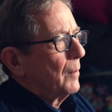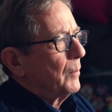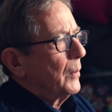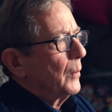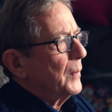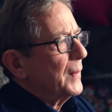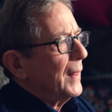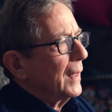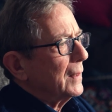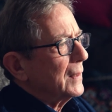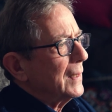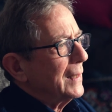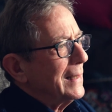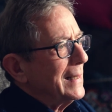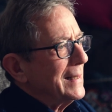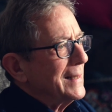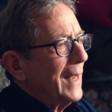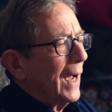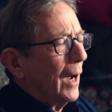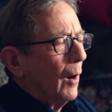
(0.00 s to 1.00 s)
But without
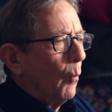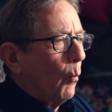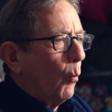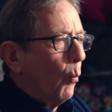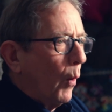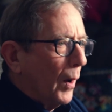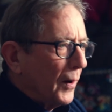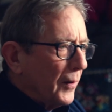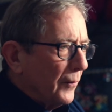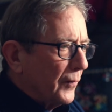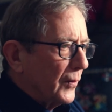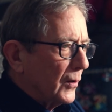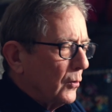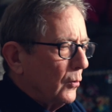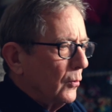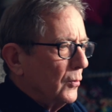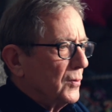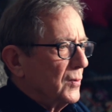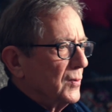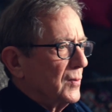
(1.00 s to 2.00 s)
any doubt, one of the
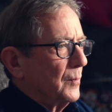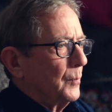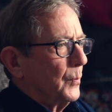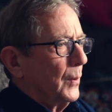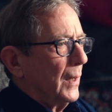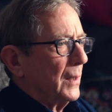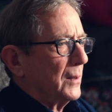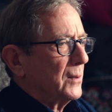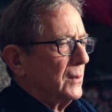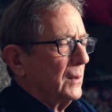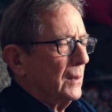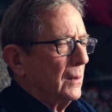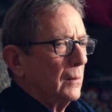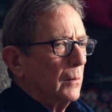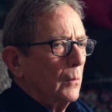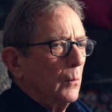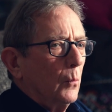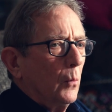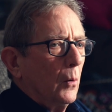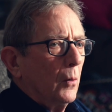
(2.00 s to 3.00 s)
causes of Brexit
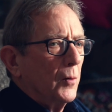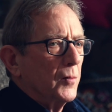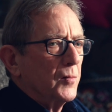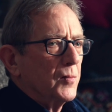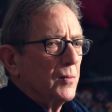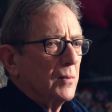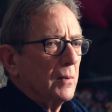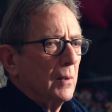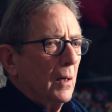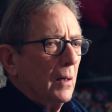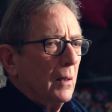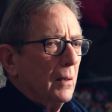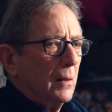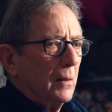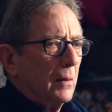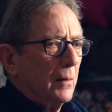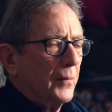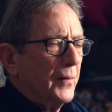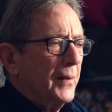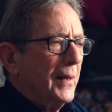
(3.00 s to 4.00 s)
was
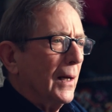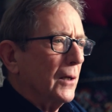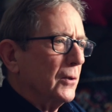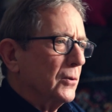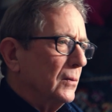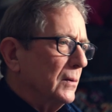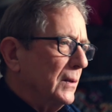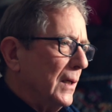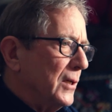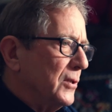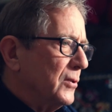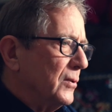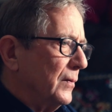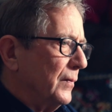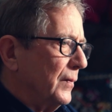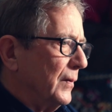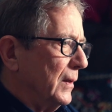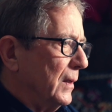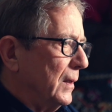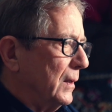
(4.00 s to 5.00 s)
uh, the actual nature
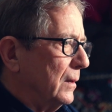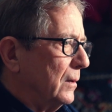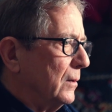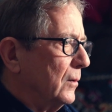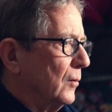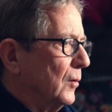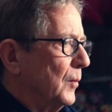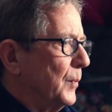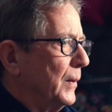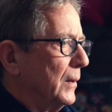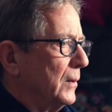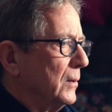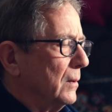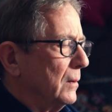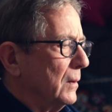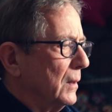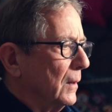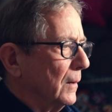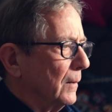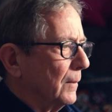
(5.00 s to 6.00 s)
of the European
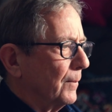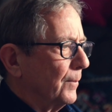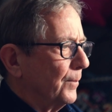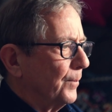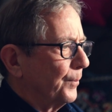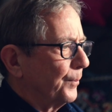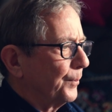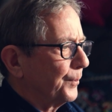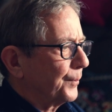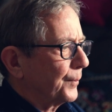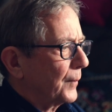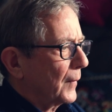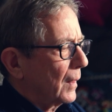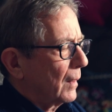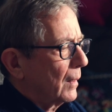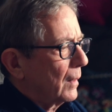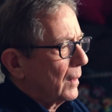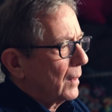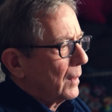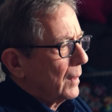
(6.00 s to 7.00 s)
Union.
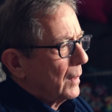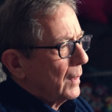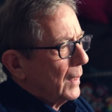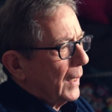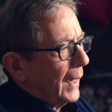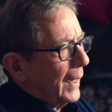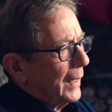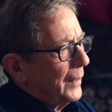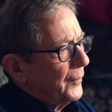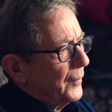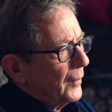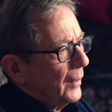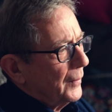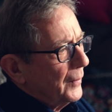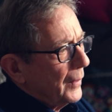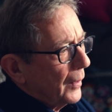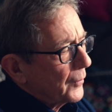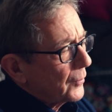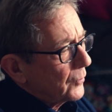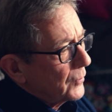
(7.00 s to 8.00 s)
And
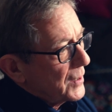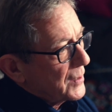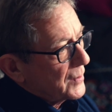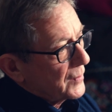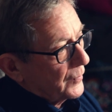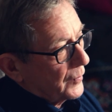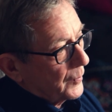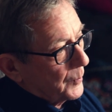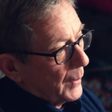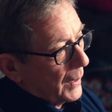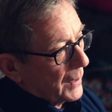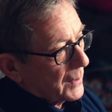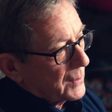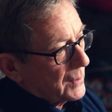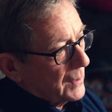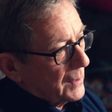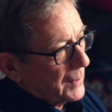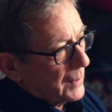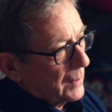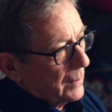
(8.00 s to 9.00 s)
another reason for
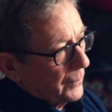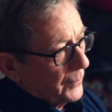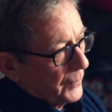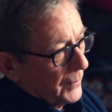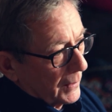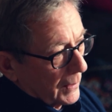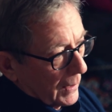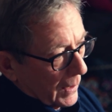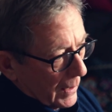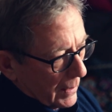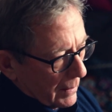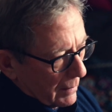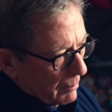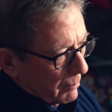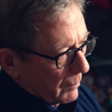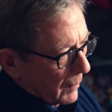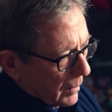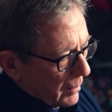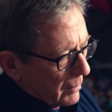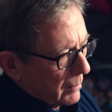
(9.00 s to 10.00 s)
Brexit that I
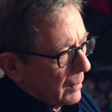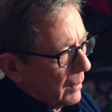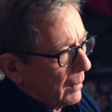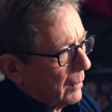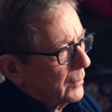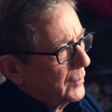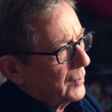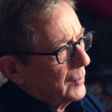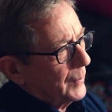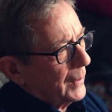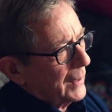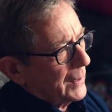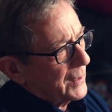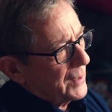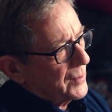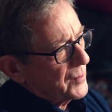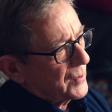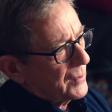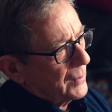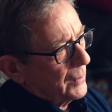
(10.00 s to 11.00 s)
argue about
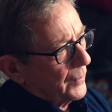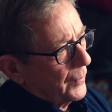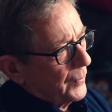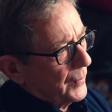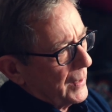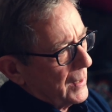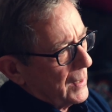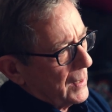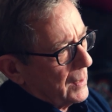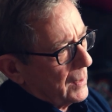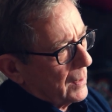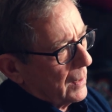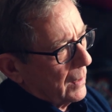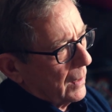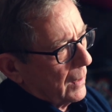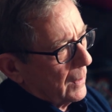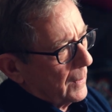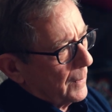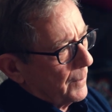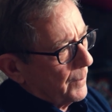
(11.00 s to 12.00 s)
is that the
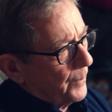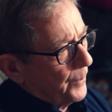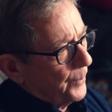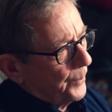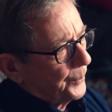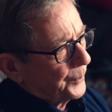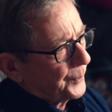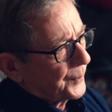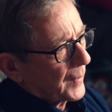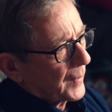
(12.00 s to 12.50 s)
um,